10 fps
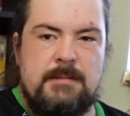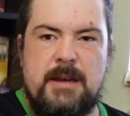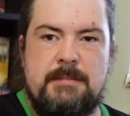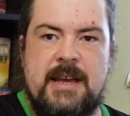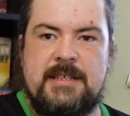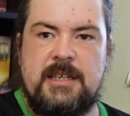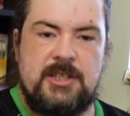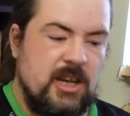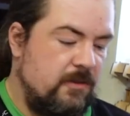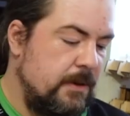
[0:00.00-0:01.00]
my messy
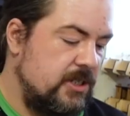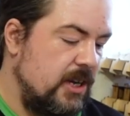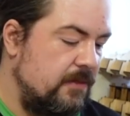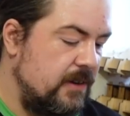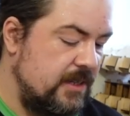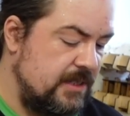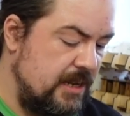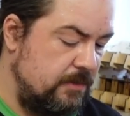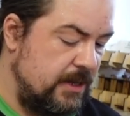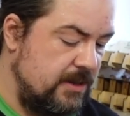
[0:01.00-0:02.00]
shelf by shelf list
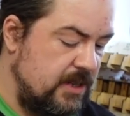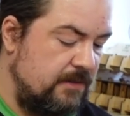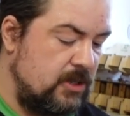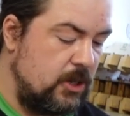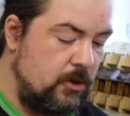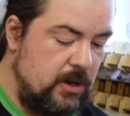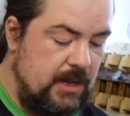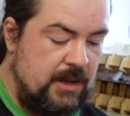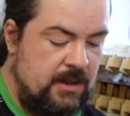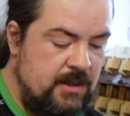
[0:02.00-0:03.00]
now, because
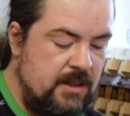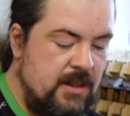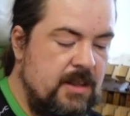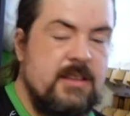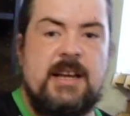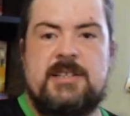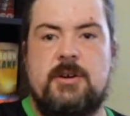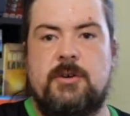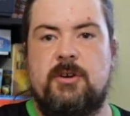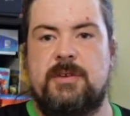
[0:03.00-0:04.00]
that's
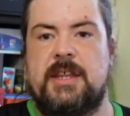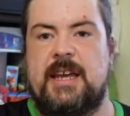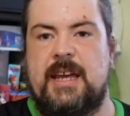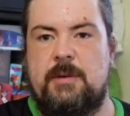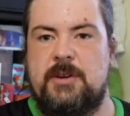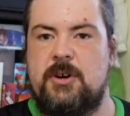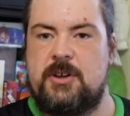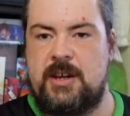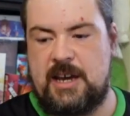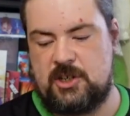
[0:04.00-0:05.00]
going over there. We're not
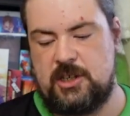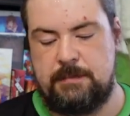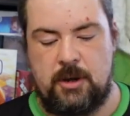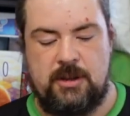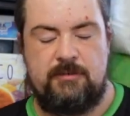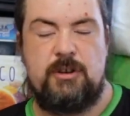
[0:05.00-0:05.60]
going to actually bother